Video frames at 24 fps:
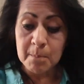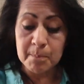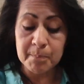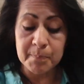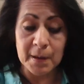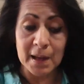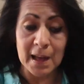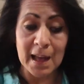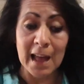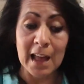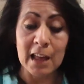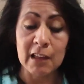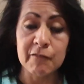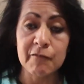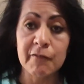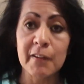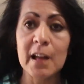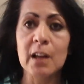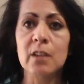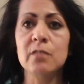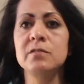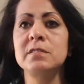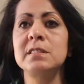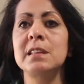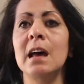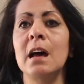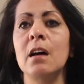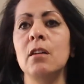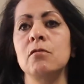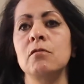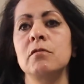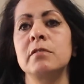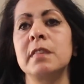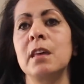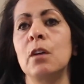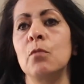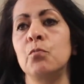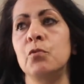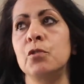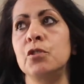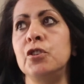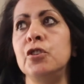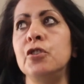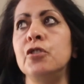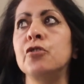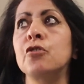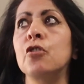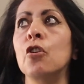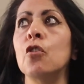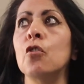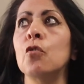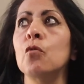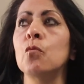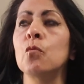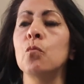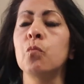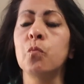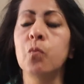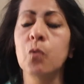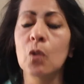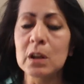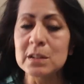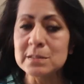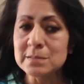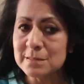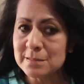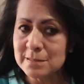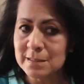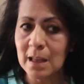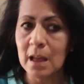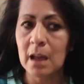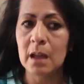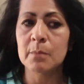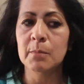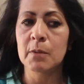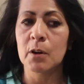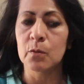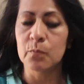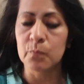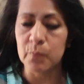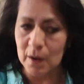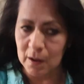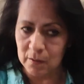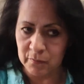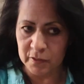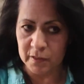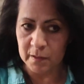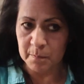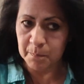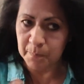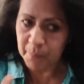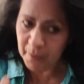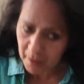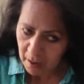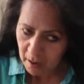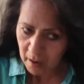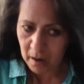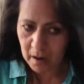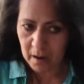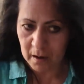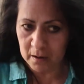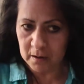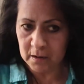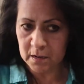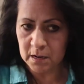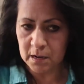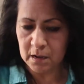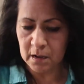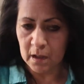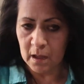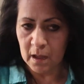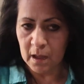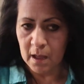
but I found out that when you go one time around the park,